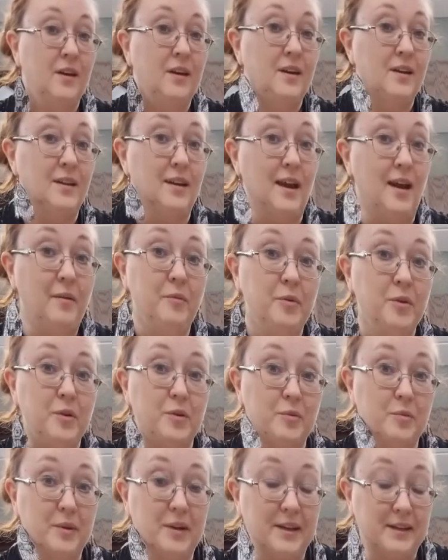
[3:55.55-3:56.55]
Now I'm going to
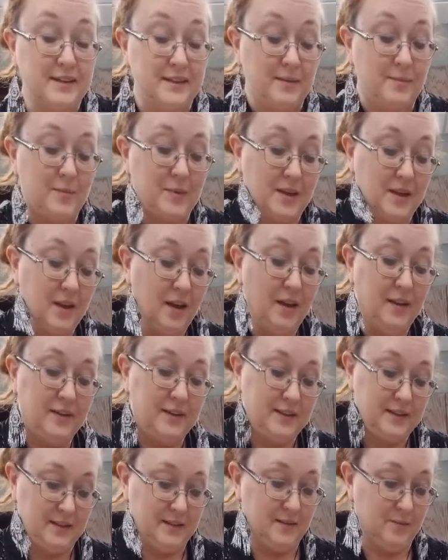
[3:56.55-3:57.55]
read something else
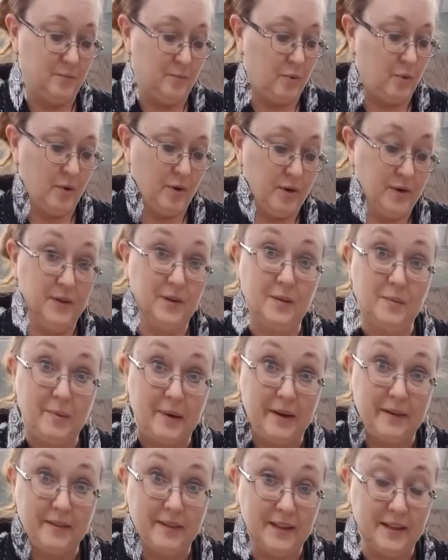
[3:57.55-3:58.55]
that's important
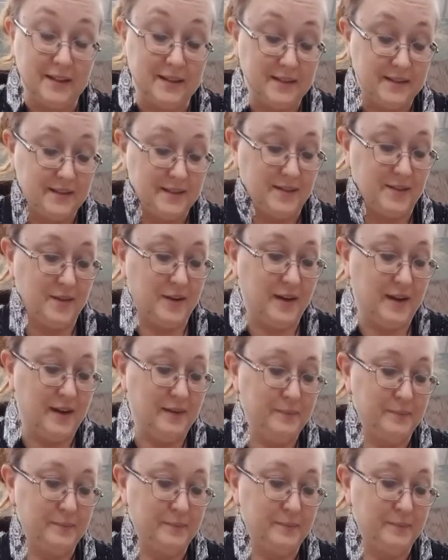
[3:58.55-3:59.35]
about these, okay?